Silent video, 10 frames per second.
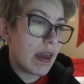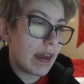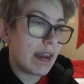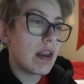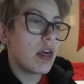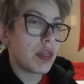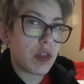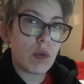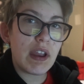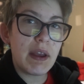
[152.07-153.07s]
In
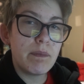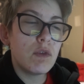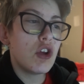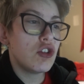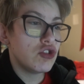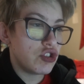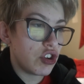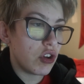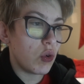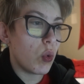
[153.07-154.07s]
3,
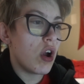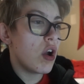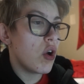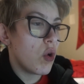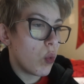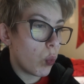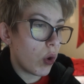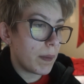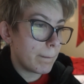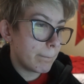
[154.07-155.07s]
2,
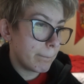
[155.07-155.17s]
1.